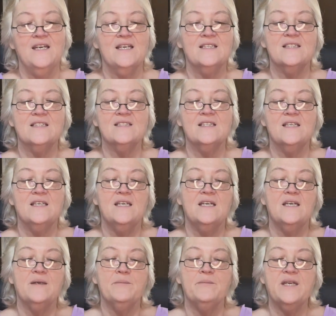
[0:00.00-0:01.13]
It says,
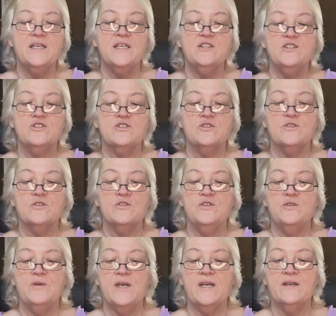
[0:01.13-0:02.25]
making sure
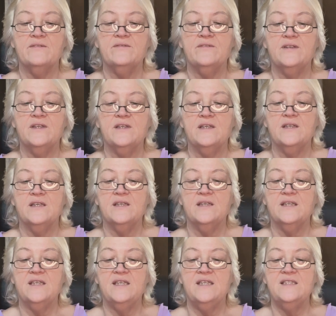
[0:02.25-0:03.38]
you have
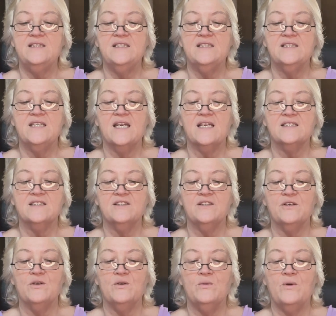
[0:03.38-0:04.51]
easy snacks to
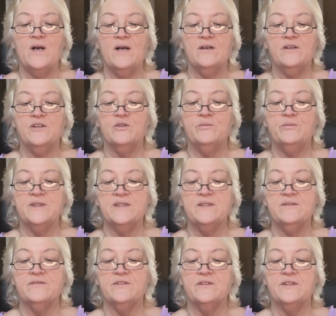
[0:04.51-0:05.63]
go while you're busy
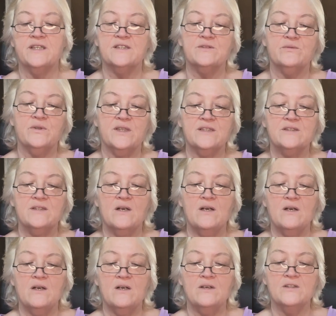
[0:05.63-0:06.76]
for the next weeks.
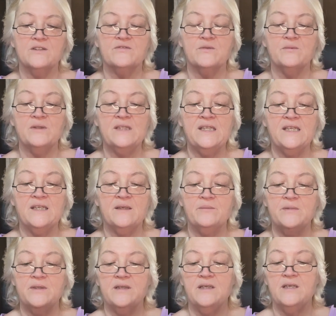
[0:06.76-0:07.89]
Oh, it's from Liam.
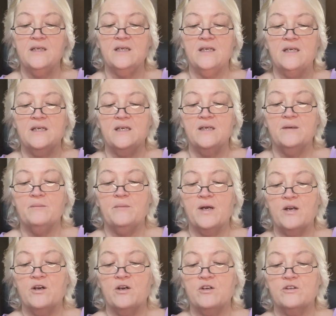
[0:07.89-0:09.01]
My
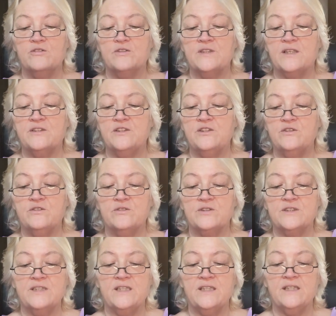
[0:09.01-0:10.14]
heart goes out to you,
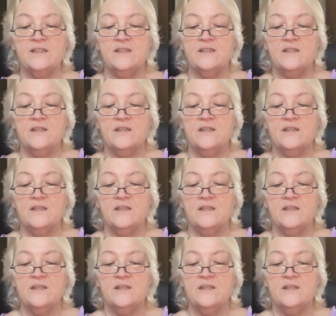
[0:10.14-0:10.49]
Christine.